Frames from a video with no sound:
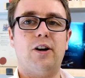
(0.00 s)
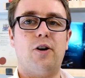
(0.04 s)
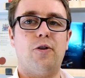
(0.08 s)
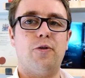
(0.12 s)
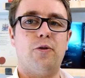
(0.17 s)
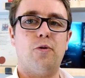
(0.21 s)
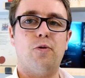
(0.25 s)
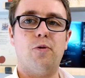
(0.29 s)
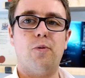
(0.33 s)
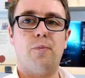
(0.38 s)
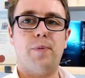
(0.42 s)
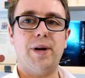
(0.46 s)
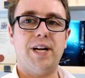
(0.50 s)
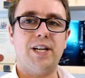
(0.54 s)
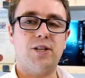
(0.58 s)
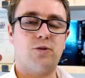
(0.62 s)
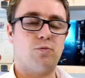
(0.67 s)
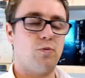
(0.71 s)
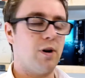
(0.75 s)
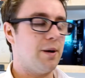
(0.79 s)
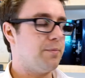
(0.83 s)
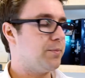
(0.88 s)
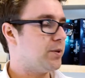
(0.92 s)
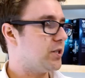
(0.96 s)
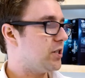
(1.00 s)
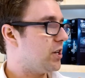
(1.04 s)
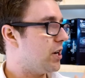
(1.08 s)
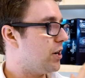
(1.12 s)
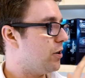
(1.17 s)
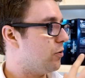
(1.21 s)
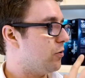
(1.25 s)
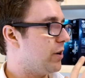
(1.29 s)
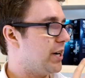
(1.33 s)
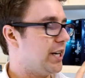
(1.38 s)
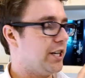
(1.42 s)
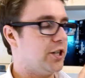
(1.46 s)
on Oral-B's
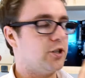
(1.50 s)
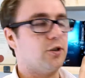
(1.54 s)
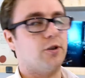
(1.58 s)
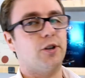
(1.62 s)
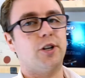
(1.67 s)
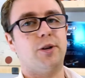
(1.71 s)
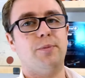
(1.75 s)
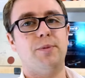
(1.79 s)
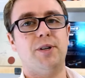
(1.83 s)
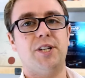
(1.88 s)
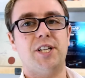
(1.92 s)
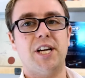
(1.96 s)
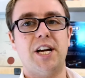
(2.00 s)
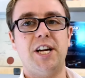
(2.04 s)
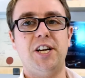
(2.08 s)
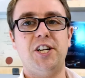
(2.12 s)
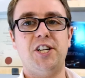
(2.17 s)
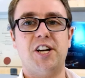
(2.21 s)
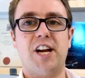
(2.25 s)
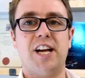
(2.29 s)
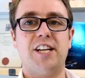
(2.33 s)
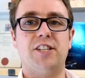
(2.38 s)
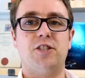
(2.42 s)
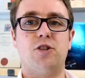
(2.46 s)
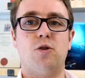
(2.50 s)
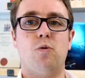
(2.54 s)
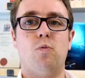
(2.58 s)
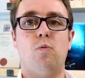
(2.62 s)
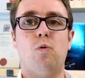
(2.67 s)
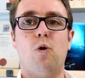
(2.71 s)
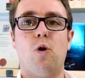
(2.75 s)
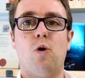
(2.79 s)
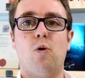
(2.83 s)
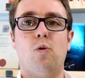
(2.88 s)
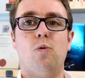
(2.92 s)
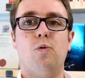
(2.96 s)
website or any documentation as to
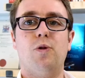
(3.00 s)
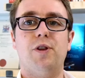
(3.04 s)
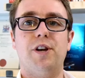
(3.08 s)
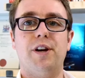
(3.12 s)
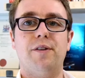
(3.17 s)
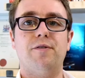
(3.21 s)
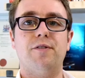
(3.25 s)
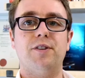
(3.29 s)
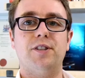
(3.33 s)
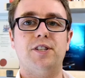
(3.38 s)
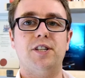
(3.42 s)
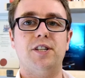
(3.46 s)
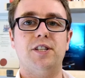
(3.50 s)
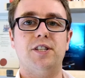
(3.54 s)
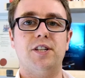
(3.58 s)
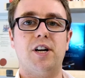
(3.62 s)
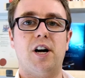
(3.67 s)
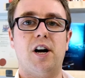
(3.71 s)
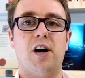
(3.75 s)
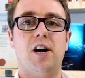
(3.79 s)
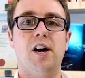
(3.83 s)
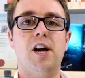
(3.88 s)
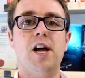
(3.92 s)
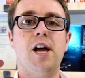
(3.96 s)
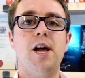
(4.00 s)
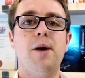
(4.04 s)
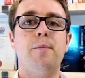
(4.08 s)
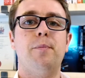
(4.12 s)
what all the differences are.